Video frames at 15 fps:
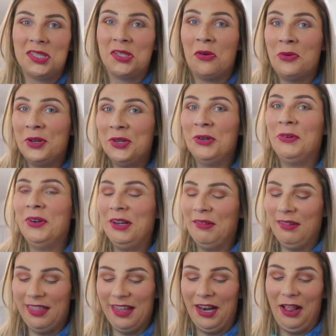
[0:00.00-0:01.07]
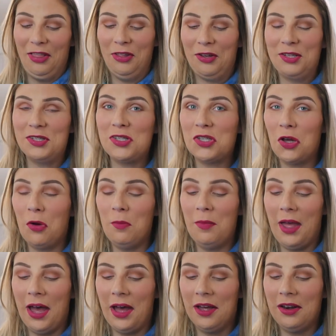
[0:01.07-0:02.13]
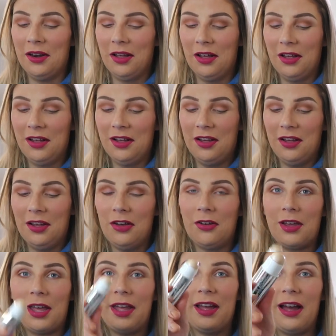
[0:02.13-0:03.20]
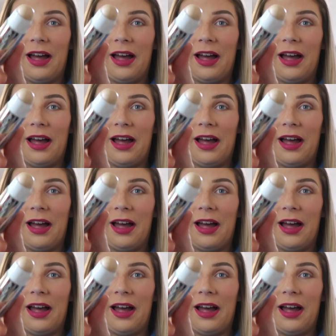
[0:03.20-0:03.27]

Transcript: so annoyed with it. It looks so bad. Okay,